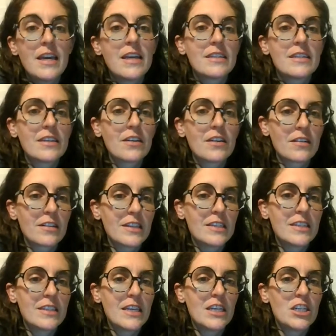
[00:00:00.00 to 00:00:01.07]

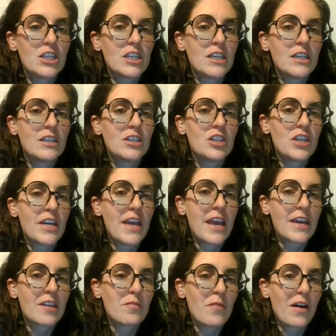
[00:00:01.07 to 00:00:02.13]
sterilization,
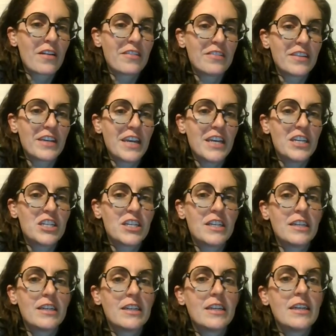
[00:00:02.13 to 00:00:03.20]
genetic modification,